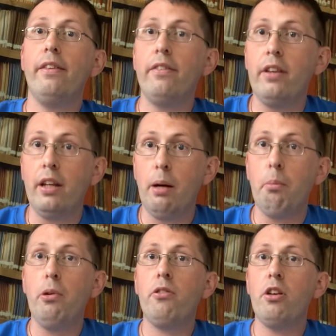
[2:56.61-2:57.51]
the
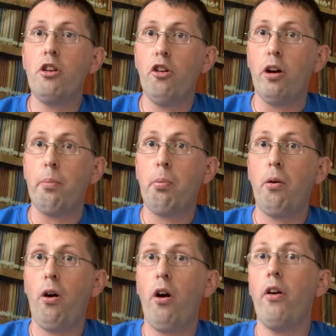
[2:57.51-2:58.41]
numbers in Europe
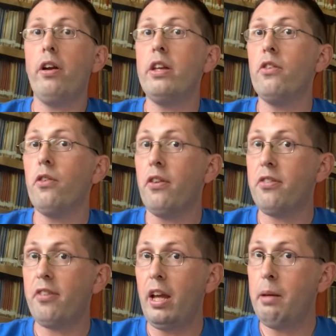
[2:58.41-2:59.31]
are either the
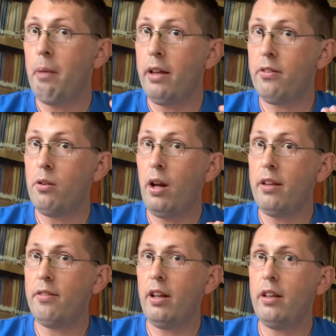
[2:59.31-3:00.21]
same as the United
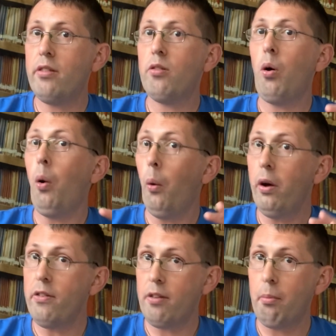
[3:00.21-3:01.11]
States, or in some